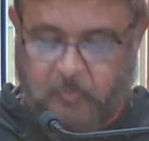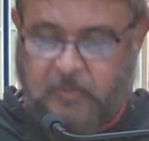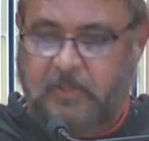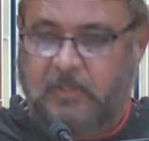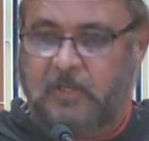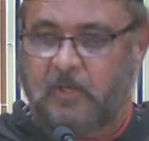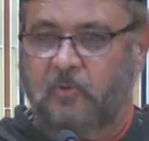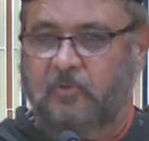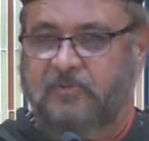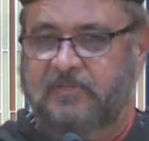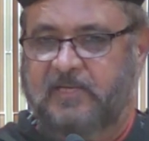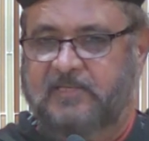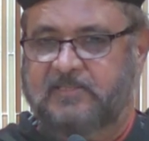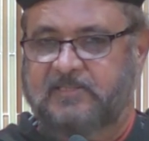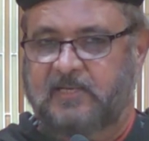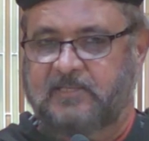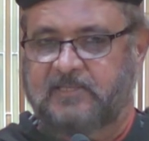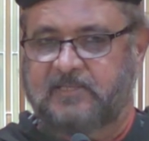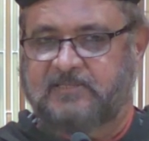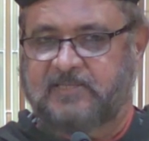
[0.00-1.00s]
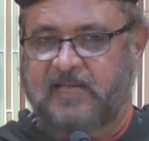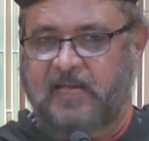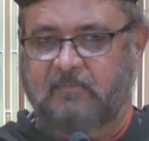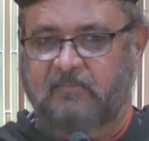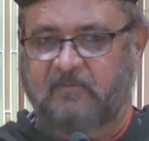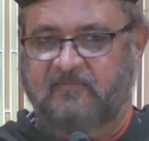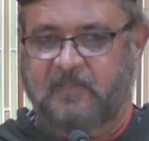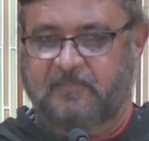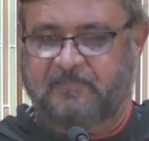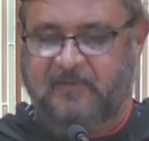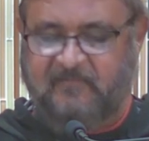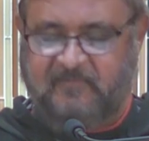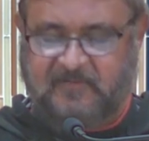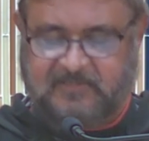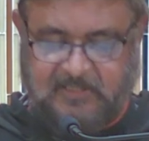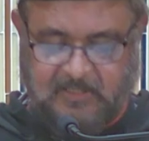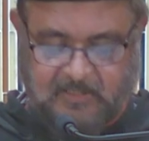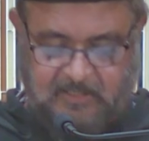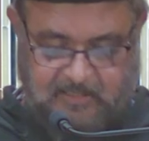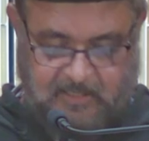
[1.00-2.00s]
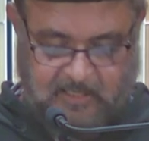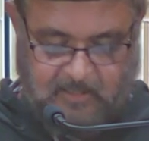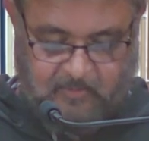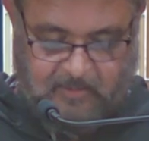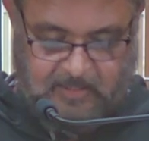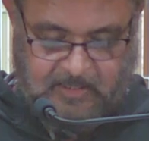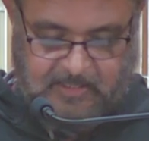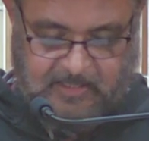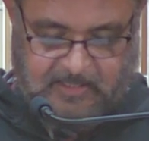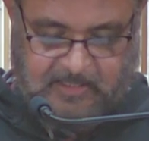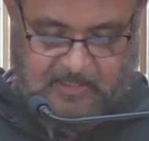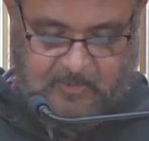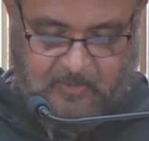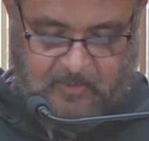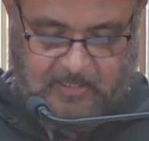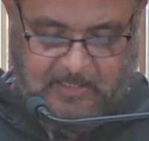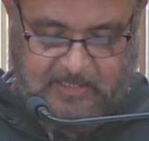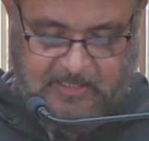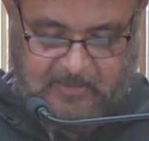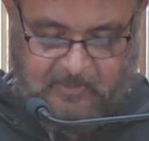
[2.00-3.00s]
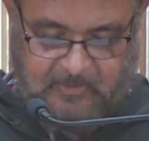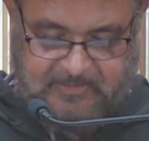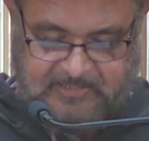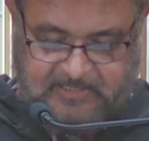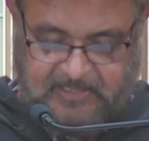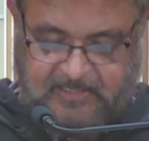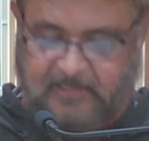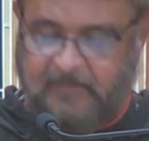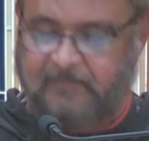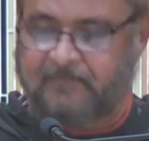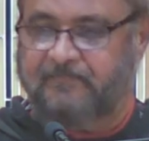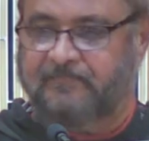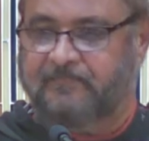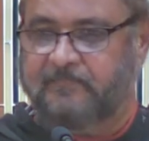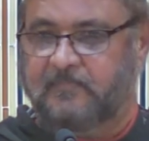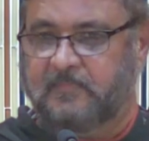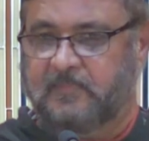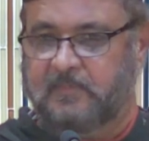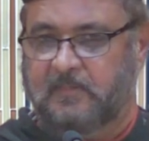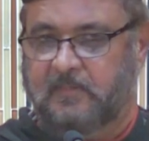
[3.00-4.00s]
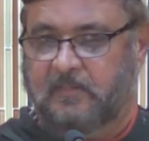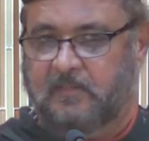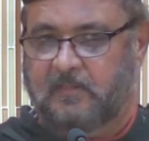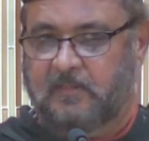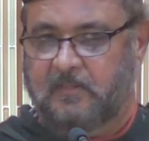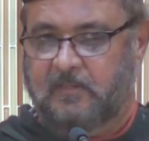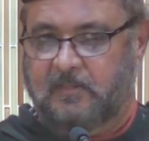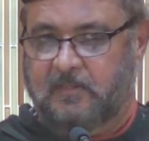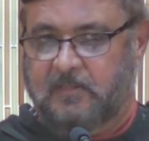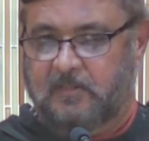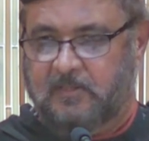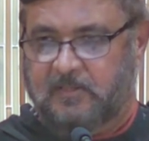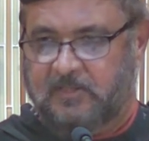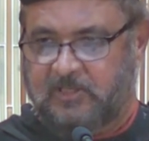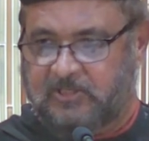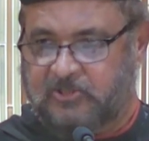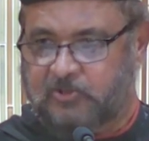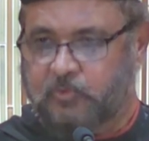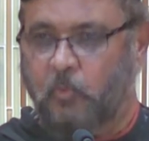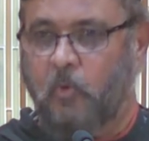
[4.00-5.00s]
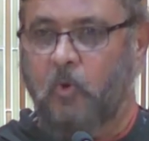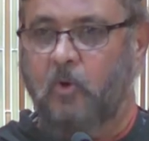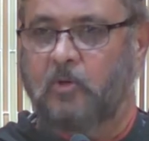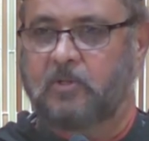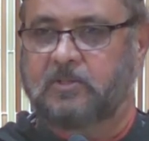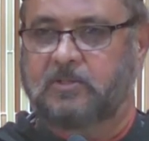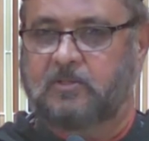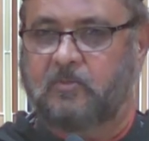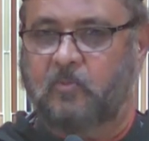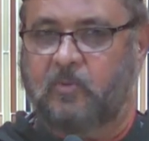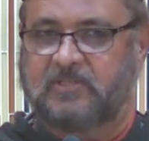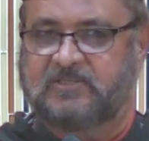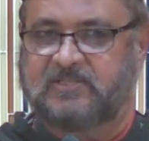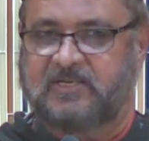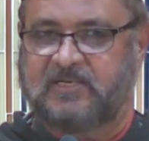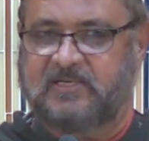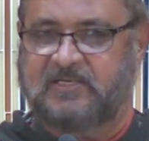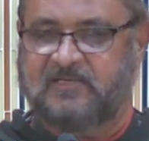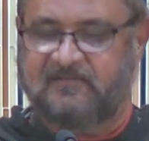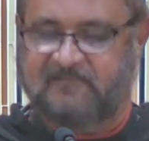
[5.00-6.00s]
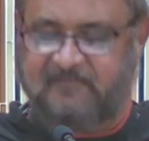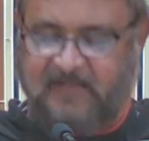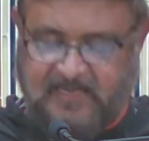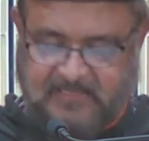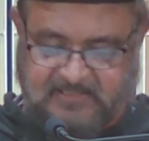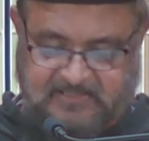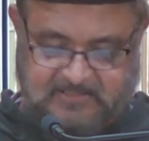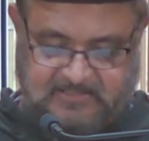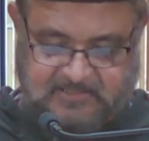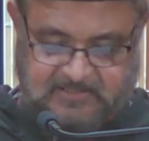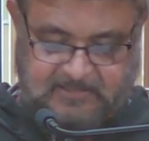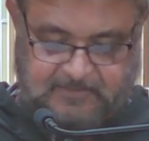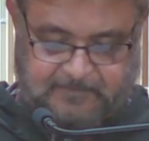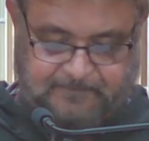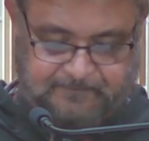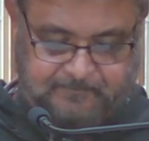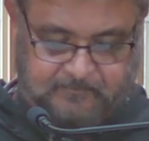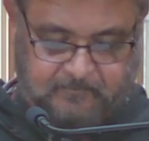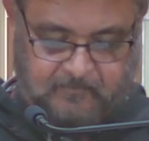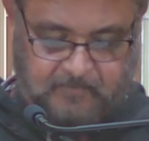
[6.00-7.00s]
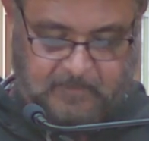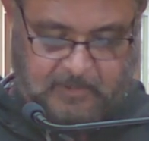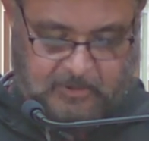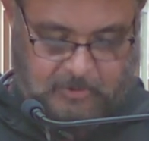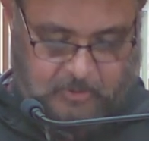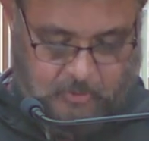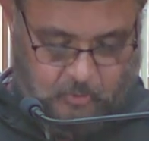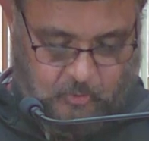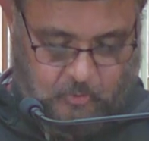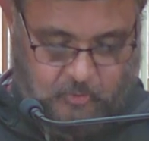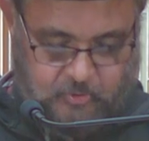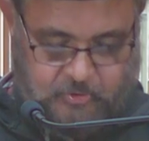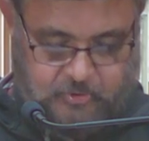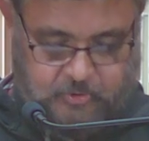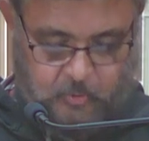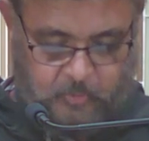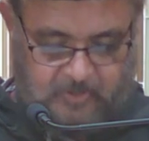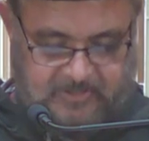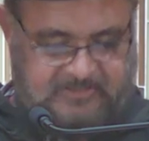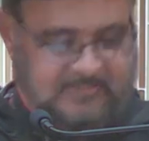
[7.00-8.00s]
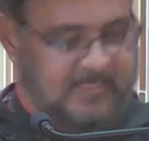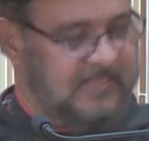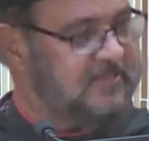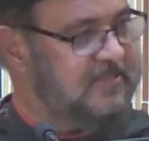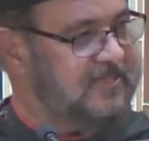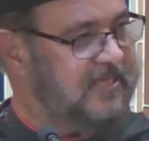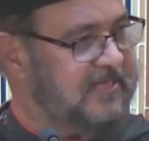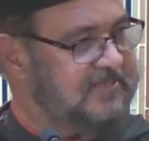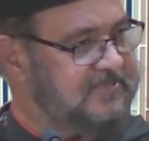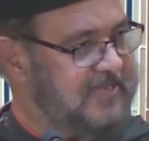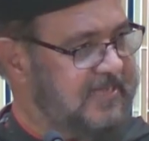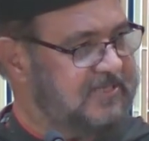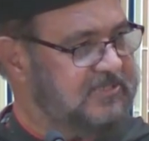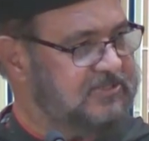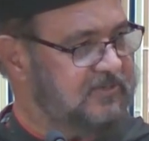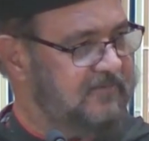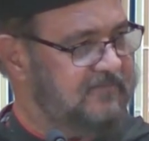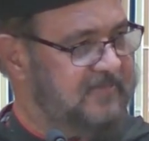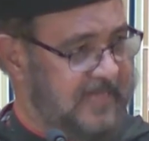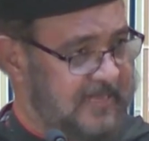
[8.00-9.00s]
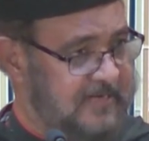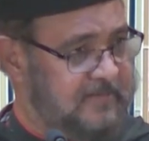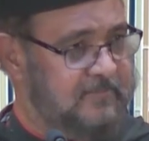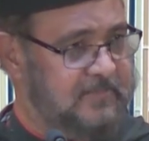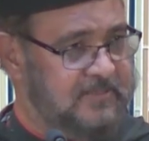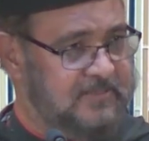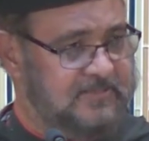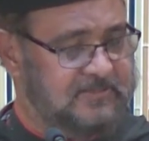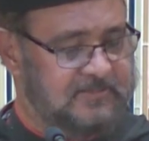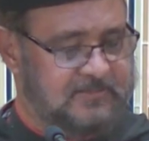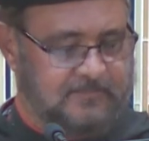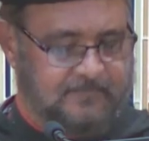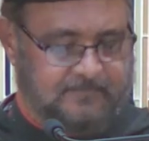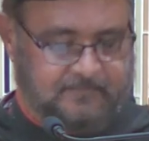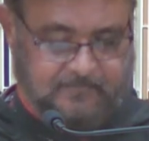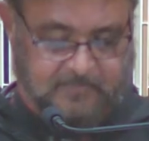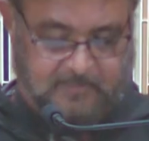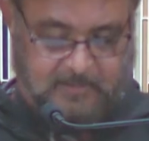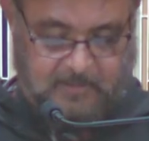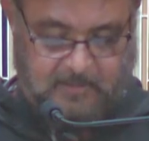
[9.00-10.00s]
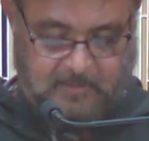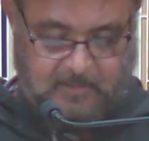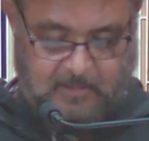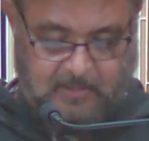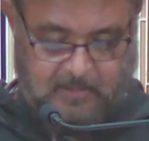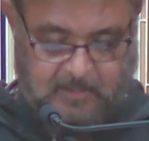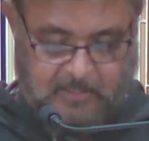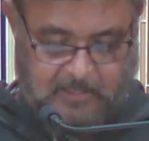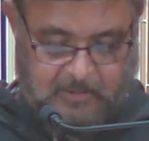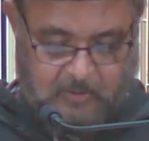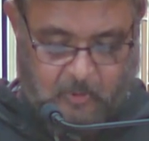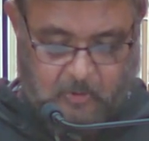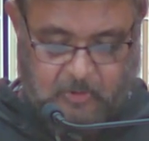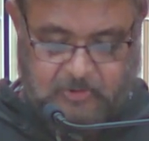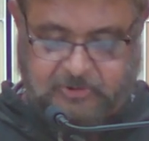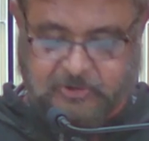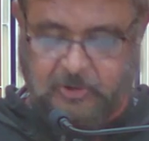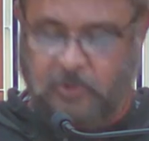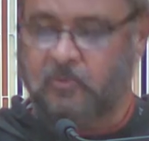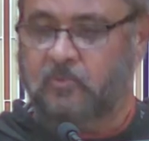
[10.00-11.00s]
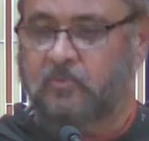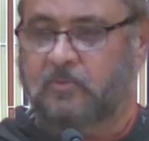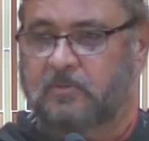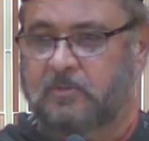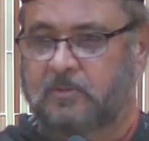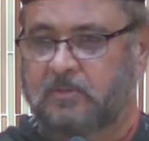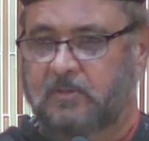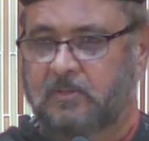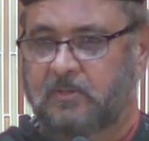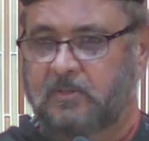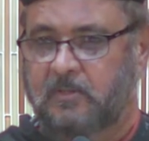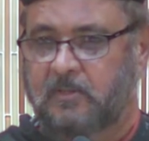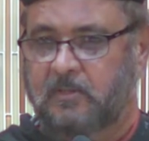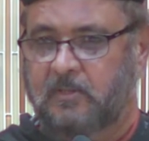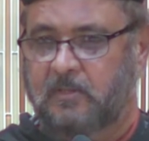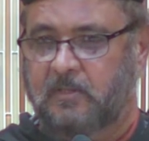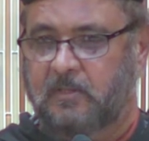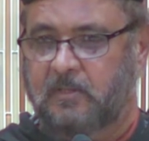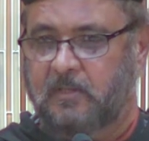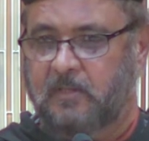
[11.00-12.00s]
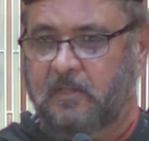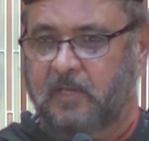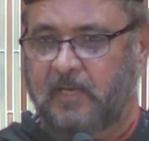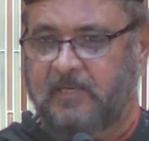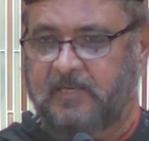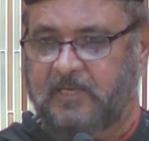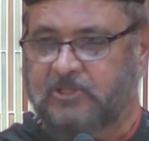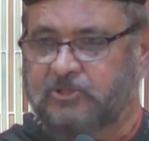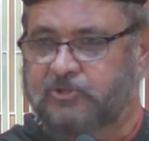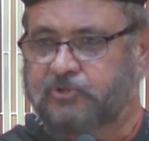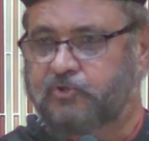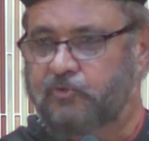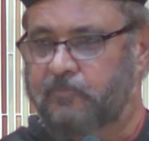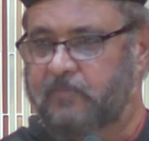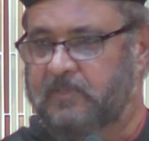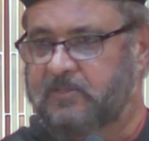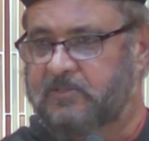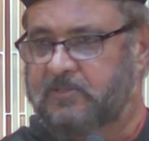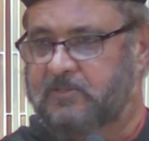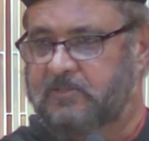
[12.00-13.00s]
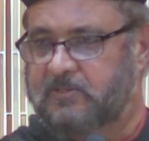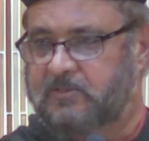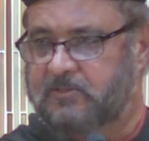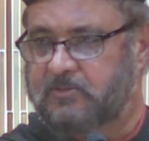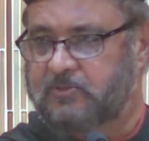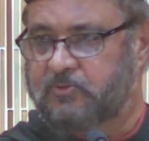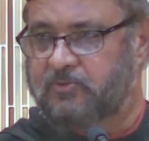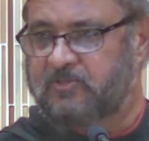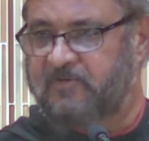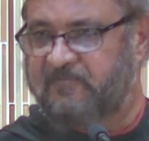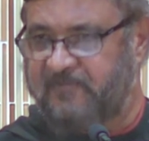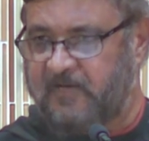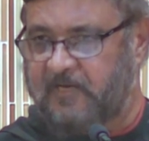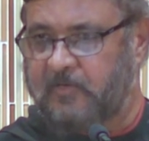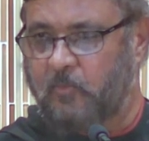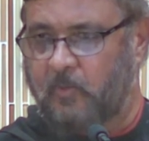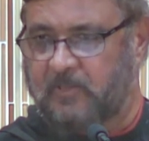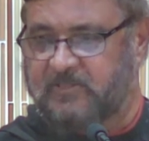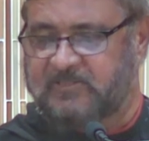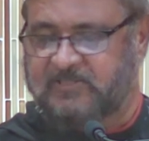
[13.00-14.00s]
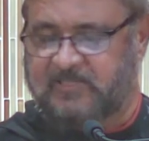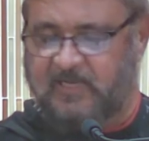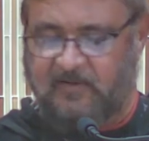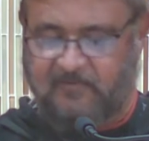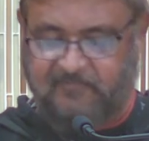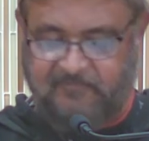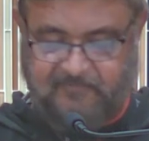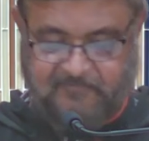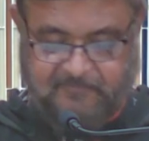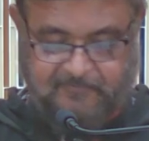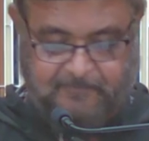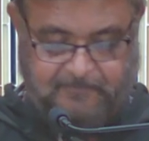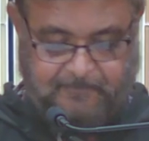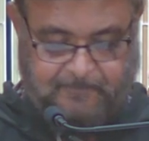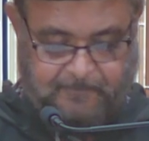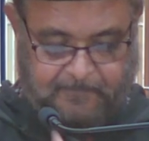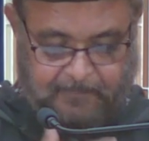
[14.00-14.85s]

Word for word: We know that at the time of the Prophet sallallahu alaihi wasallam, the sword was a device used to withstand the attacks of the enemies and also an instrument to defend oneself.